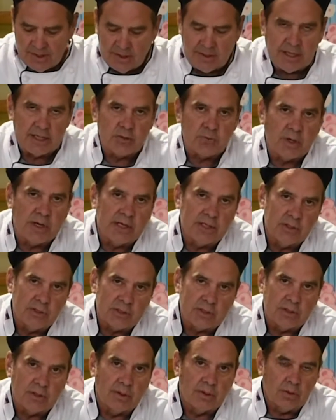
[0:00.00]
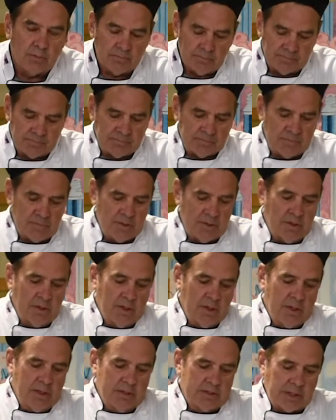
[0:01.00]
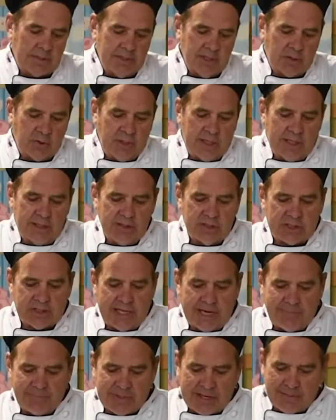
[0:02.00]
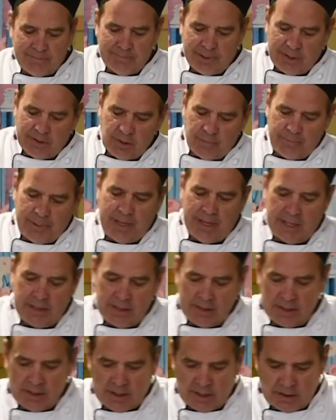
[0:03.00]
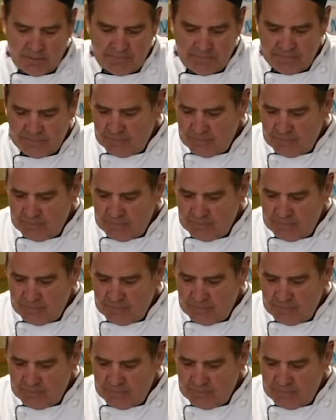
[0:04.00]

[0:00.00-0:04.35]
That's what I use at home. So I'm going to go ahead and slap that butter pat in there.